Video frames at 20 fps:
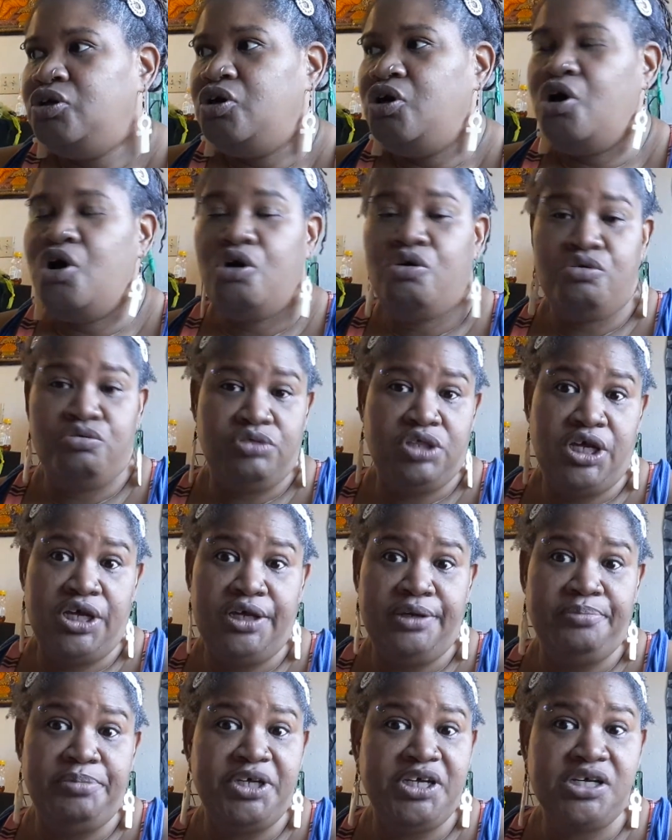whole
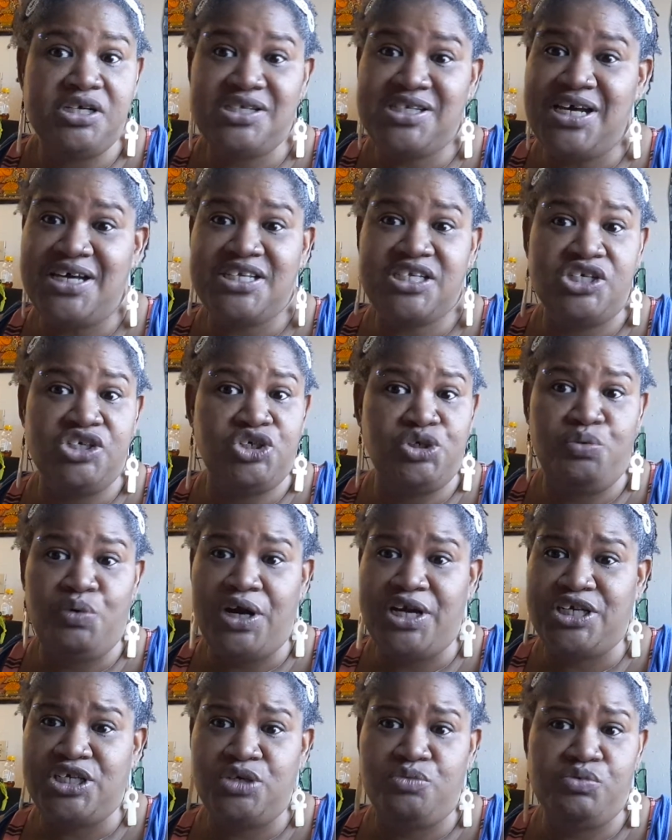thing because that
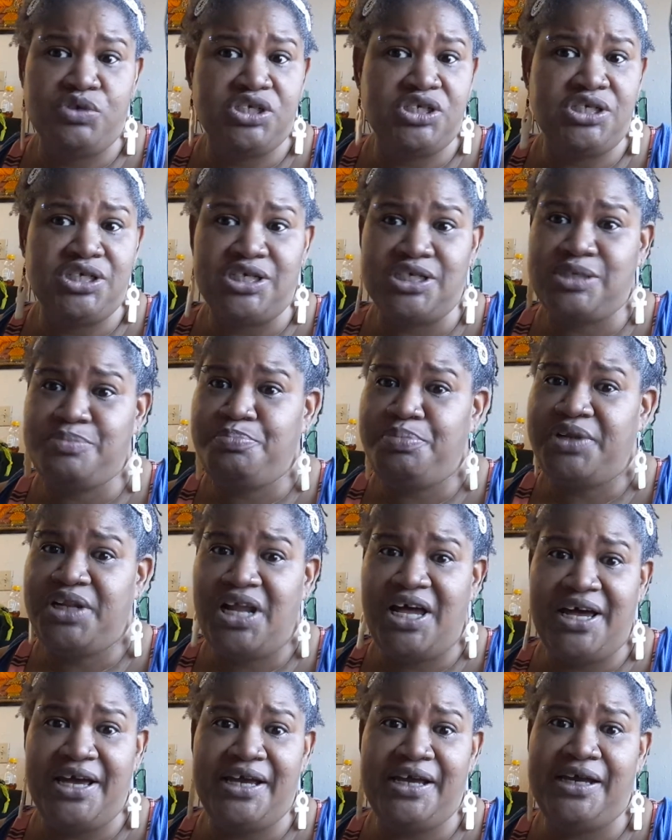situation was just
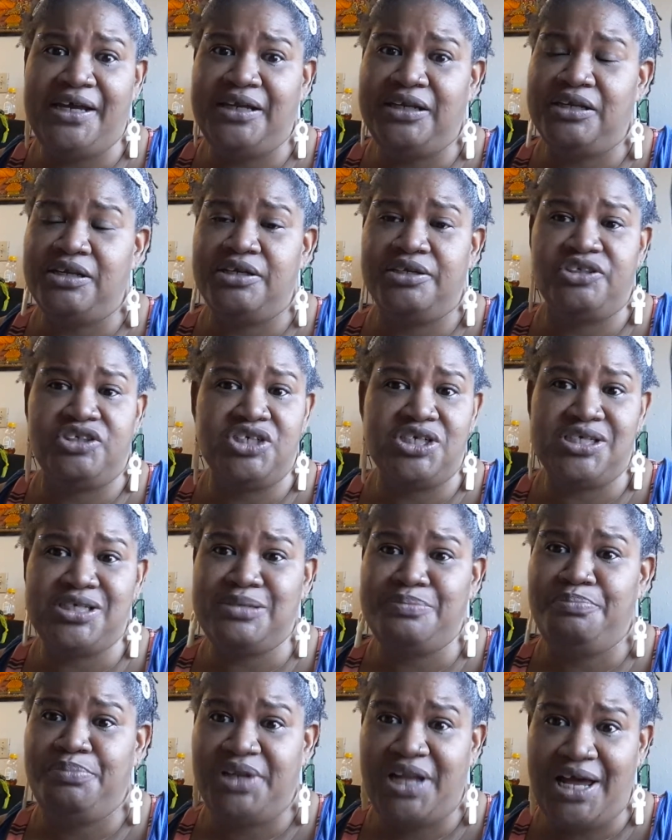plain,
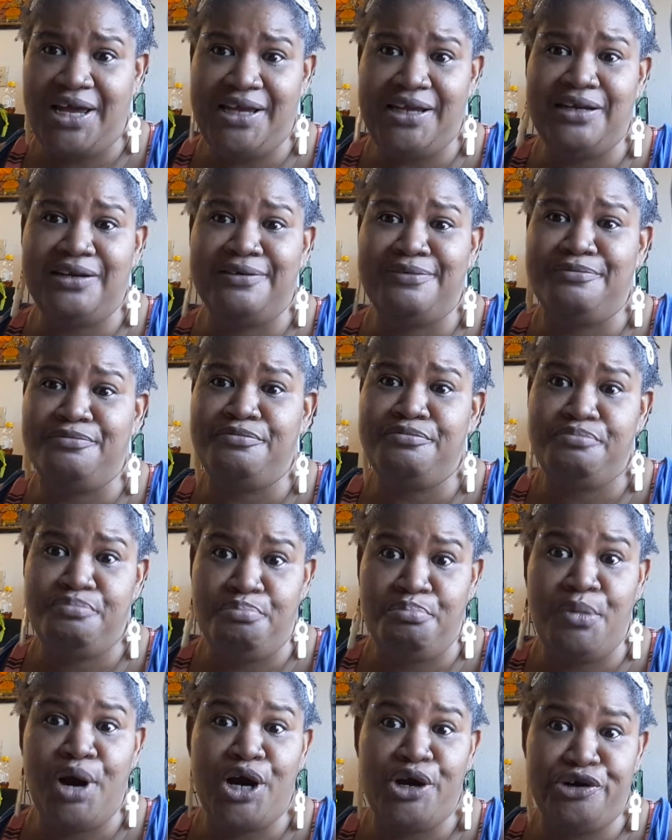just blatant
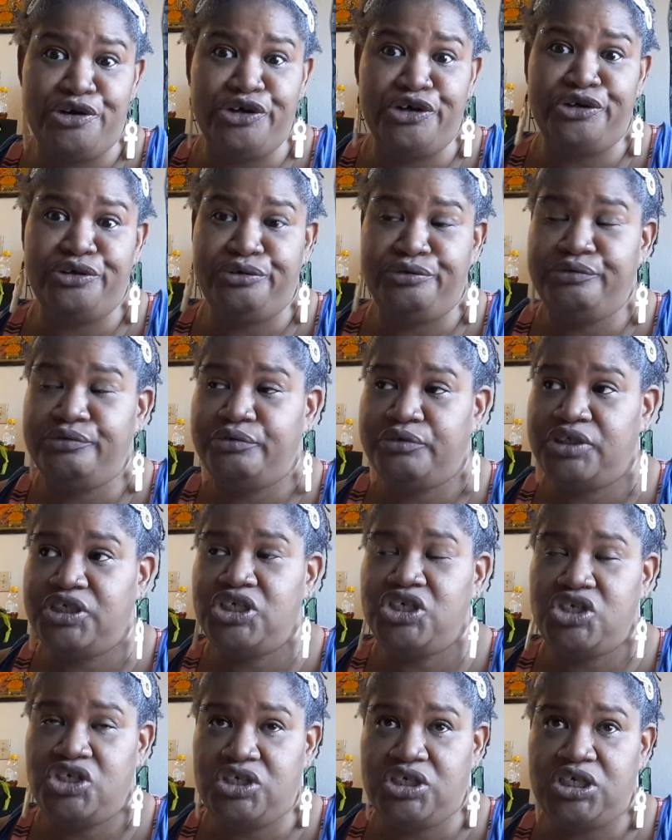murder.
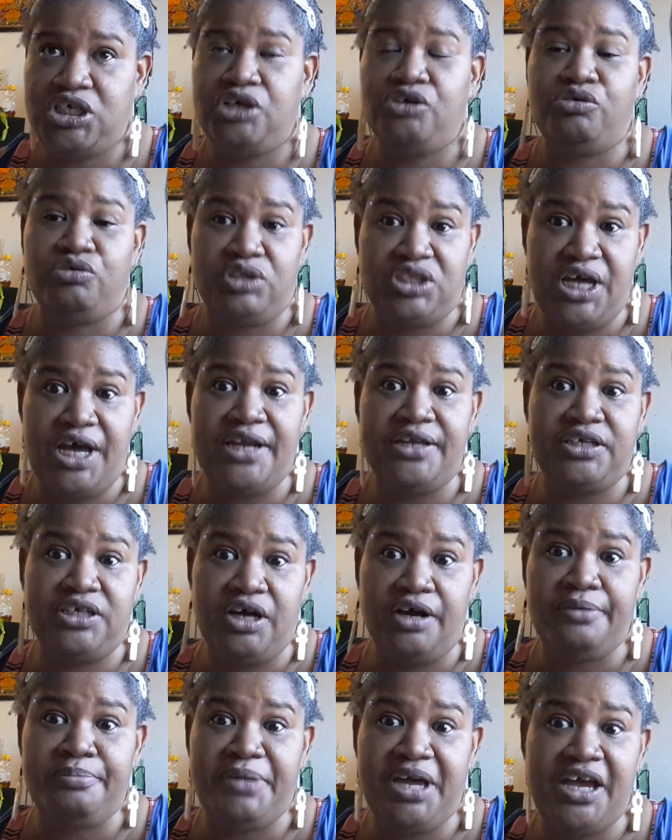He killed that
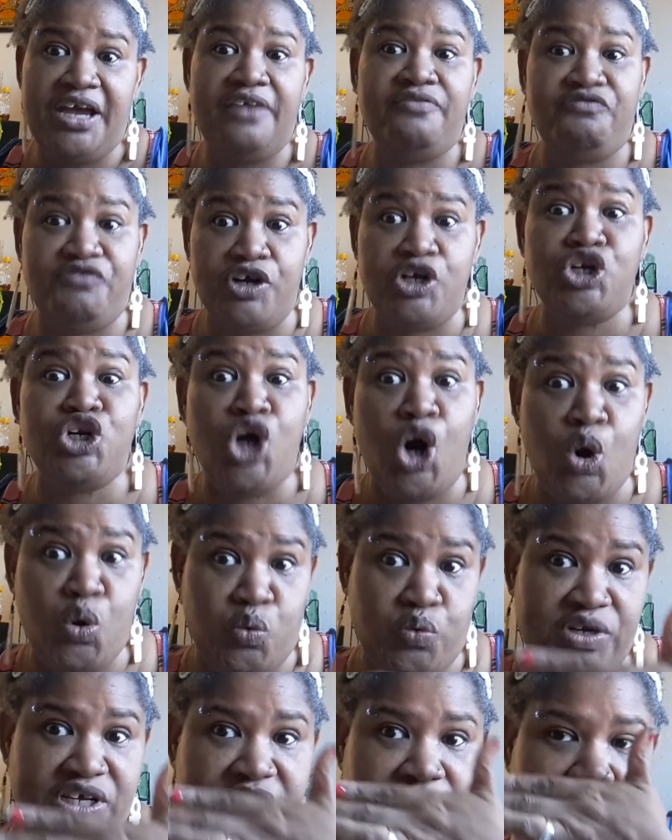young man for no
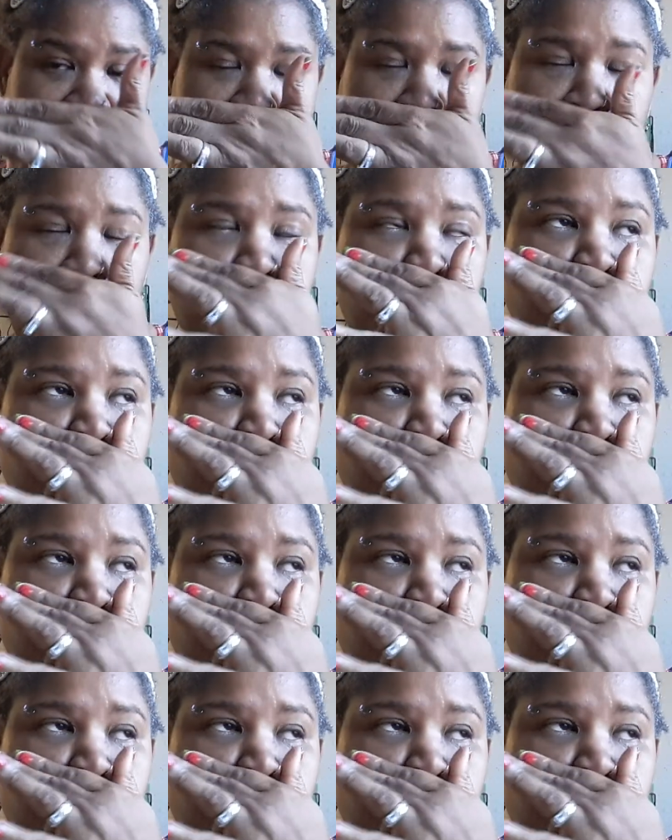reason.